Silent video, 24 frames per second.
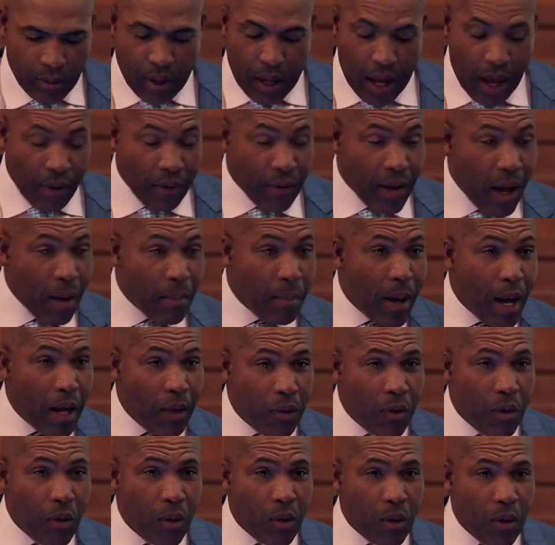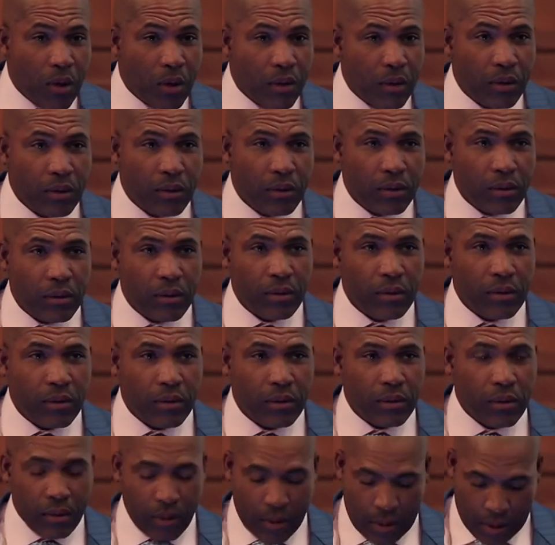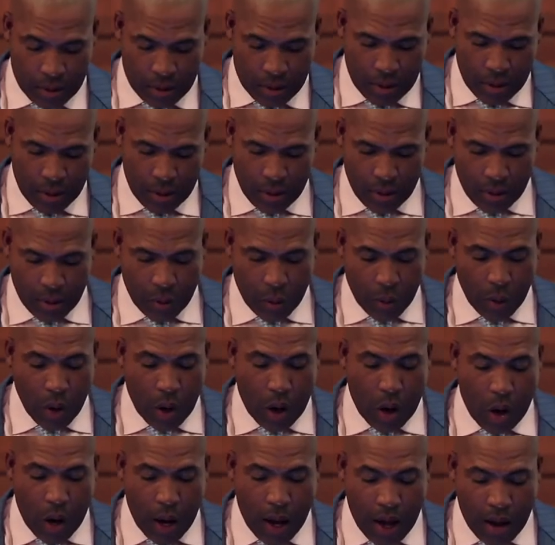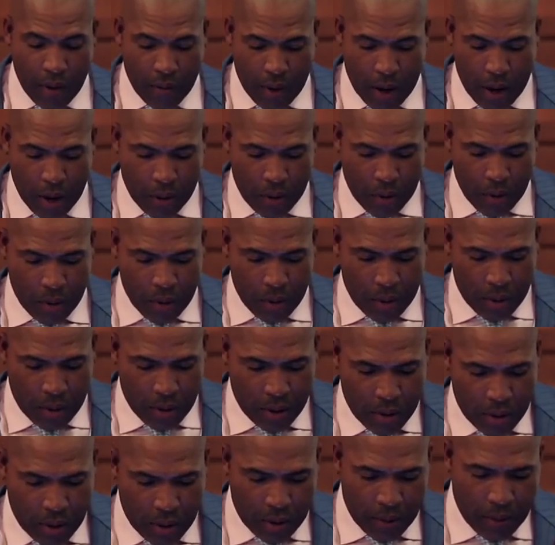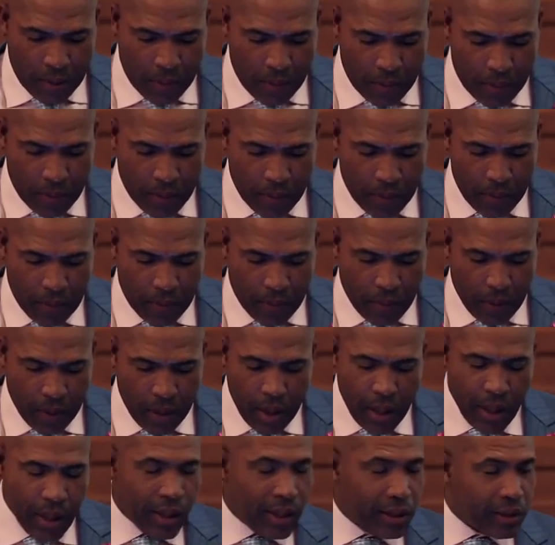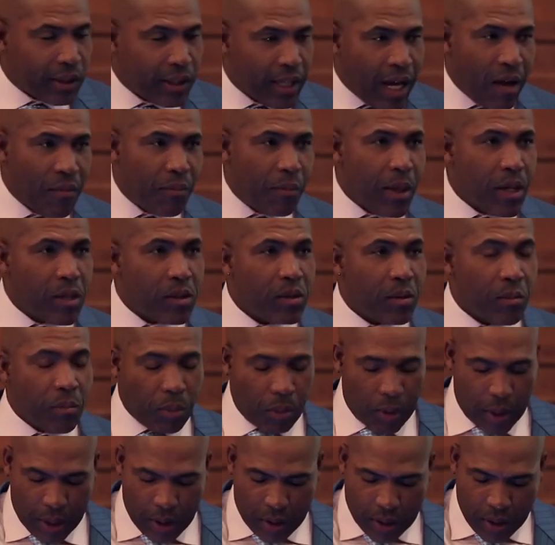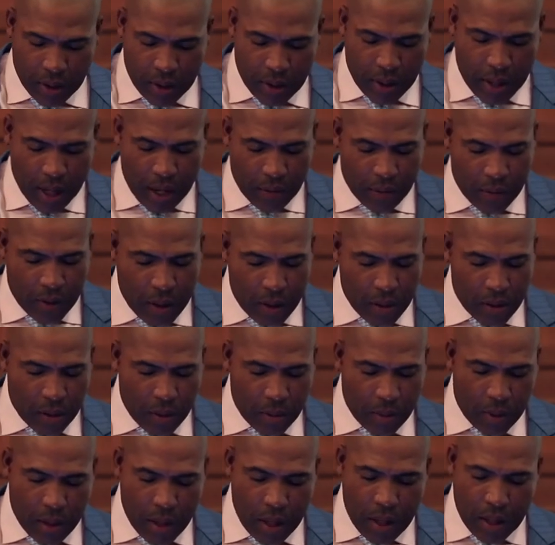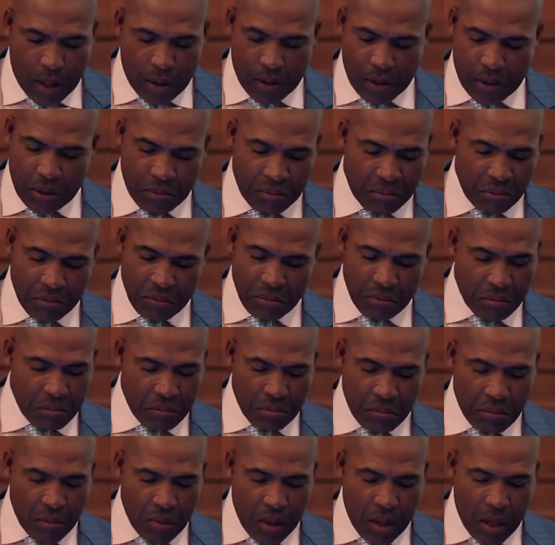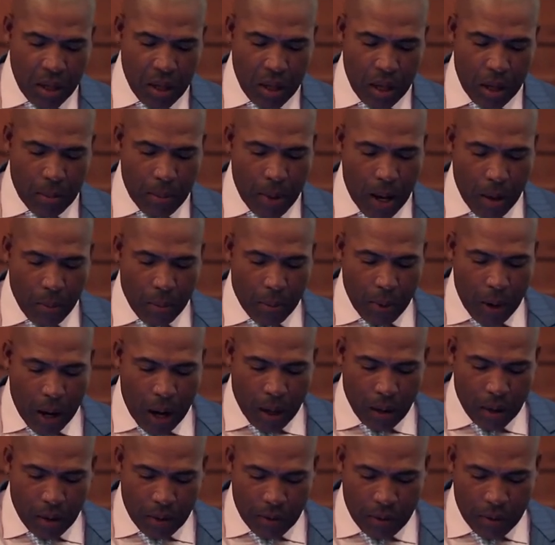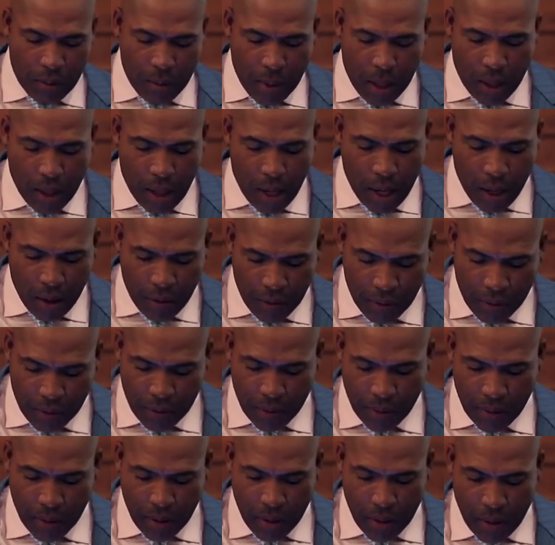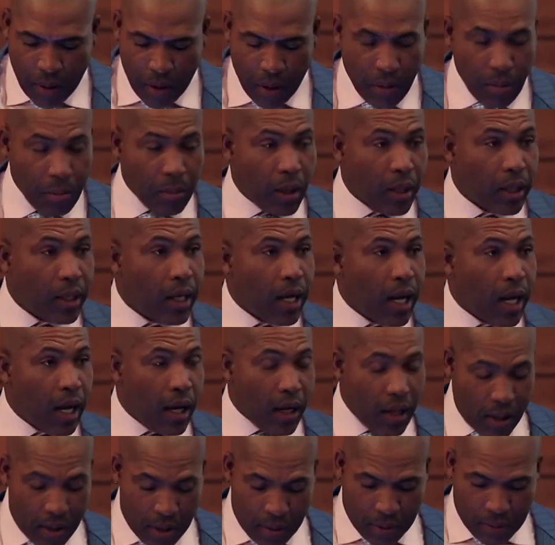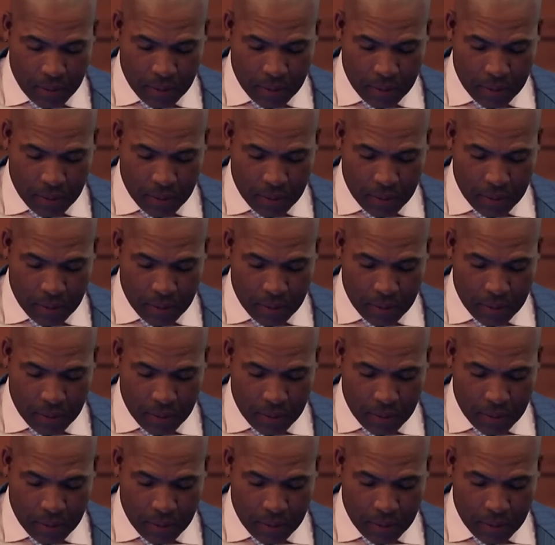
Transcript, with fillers: I've got my thorn. We all have our thorns. Listen, I've been some places and I've done some things I'm not proud of in my life, but God.